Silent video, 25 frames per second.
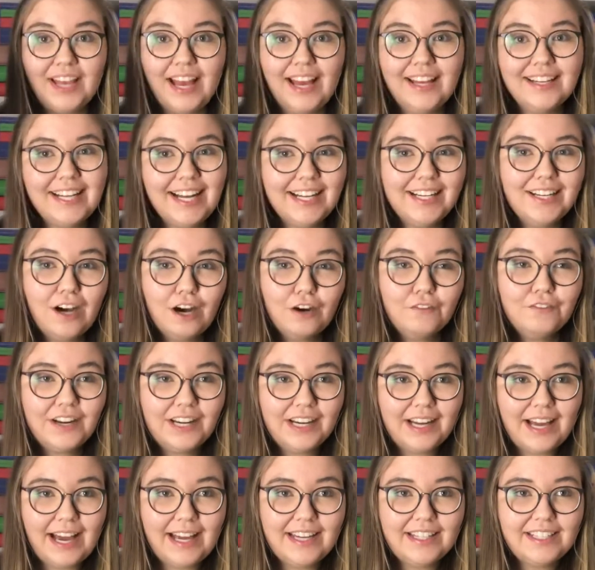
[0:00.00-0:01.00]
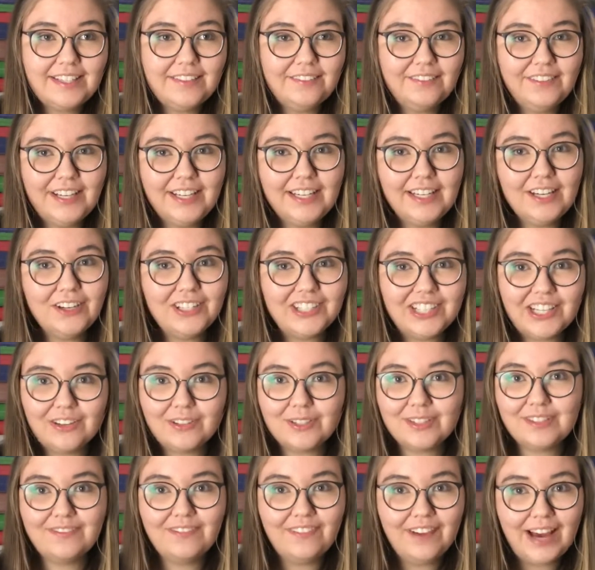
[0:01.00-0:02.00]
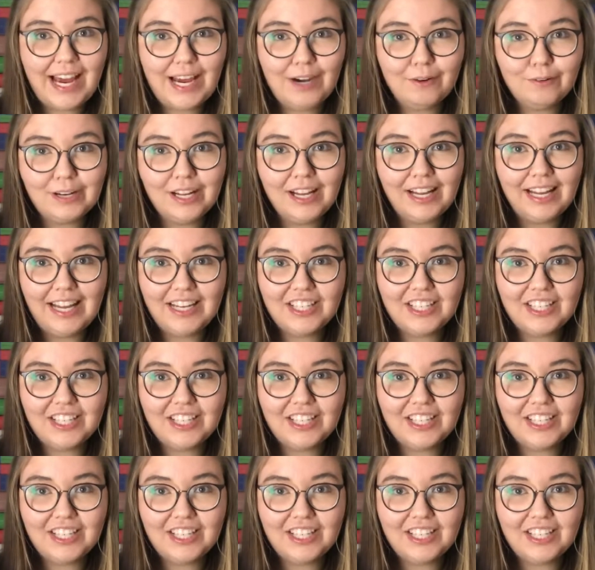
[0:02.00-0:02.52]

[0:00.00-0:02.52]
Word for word: And then overnight the video goes viral